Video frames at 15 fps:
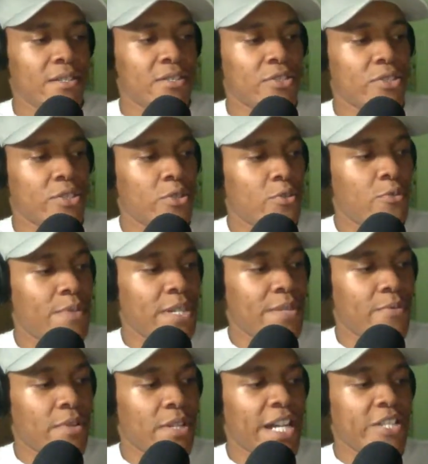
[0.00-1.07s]
to
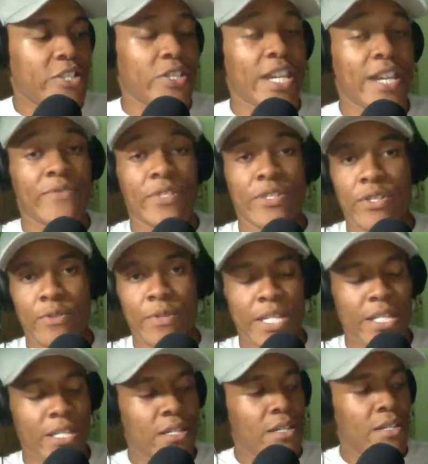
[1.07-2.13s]
people. I just have to do it,